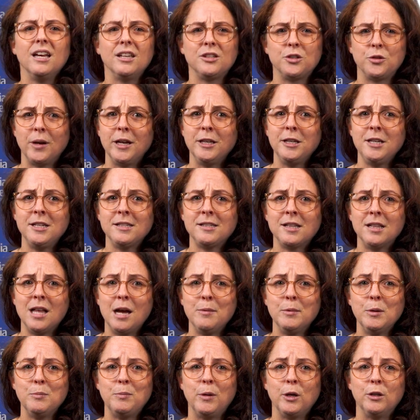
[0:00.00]
Australia's
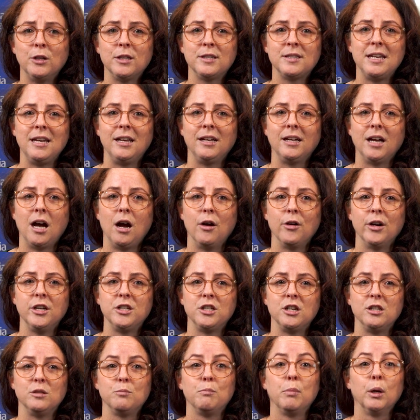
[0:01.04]
climate policy
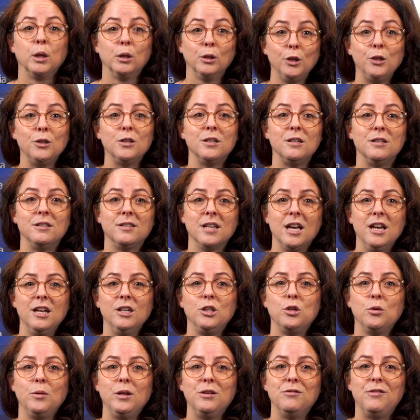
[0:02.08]
encourages polluters
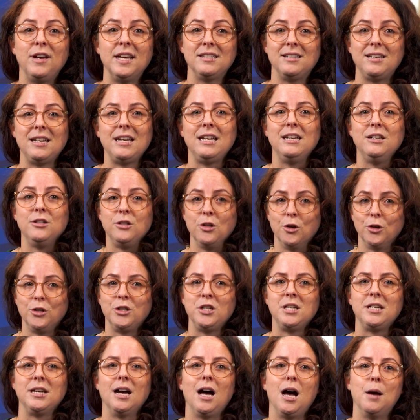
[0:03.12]
to invest in
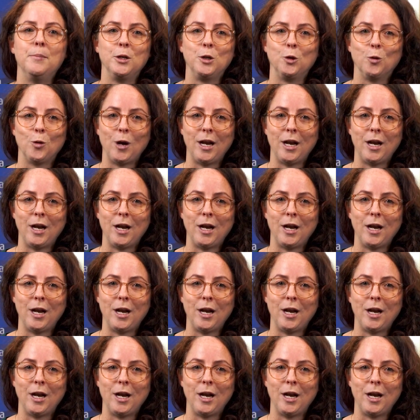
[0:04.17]
dodgy carbon